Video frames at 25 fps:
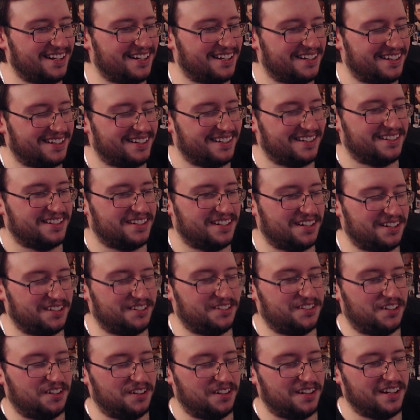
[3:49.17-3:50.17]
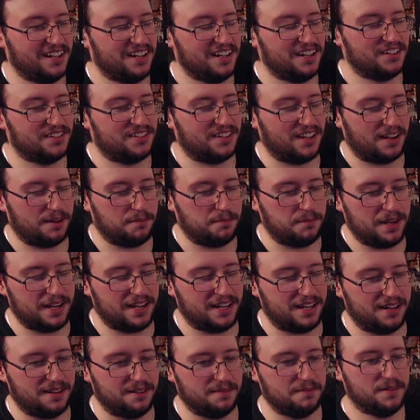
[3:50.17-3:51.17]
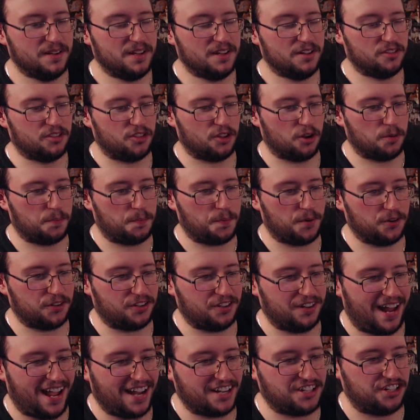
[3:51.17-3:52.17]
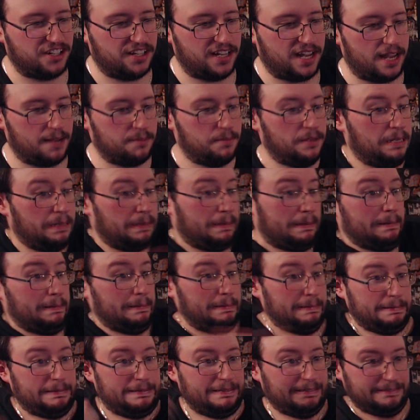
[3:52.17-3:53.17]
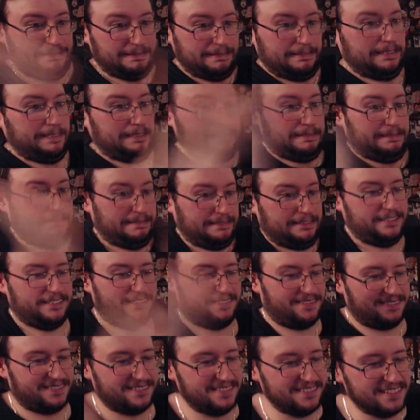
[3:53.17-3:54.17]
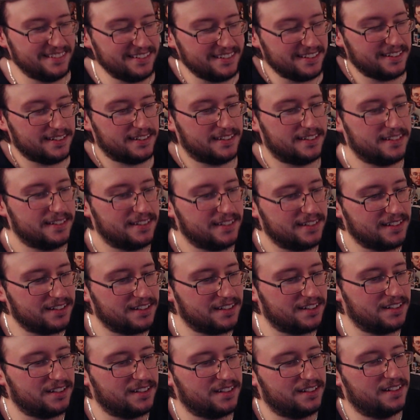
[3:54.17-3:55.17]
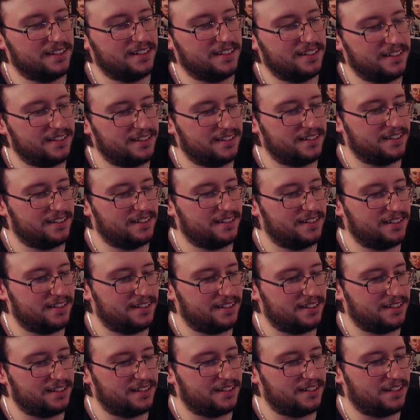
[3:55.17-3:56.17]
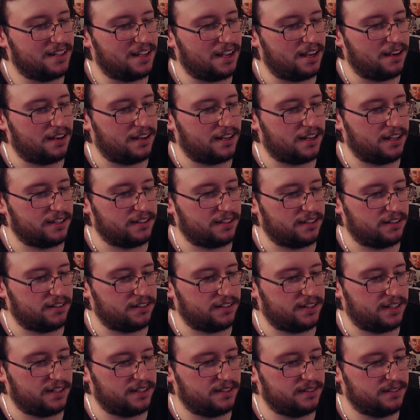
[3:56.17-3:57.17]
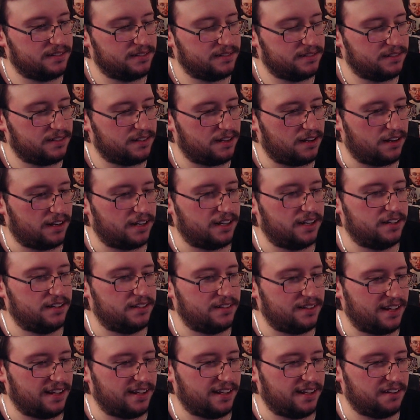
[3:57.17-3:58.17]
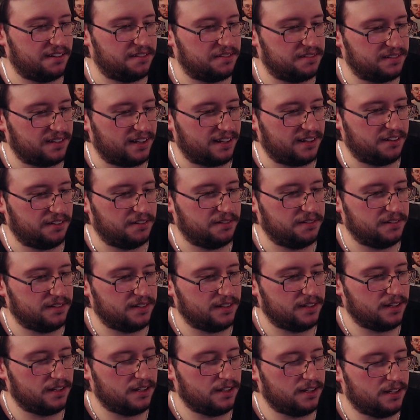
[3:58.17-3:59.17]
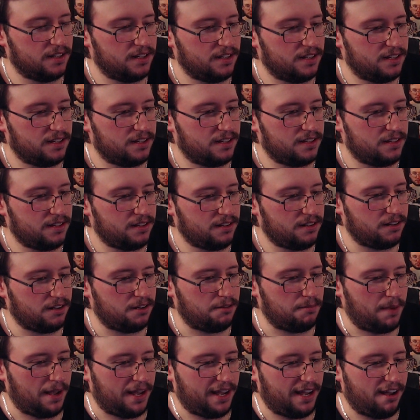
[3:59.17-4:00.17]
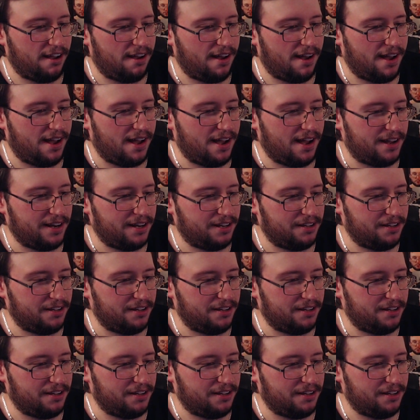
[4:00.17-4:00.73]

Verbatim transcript: Dude, it's like me in a third-person action game. It's going to be a very happy Thanksgiving. All right, cut to her then. All right, good. Thank you. Thank you. Oh my God!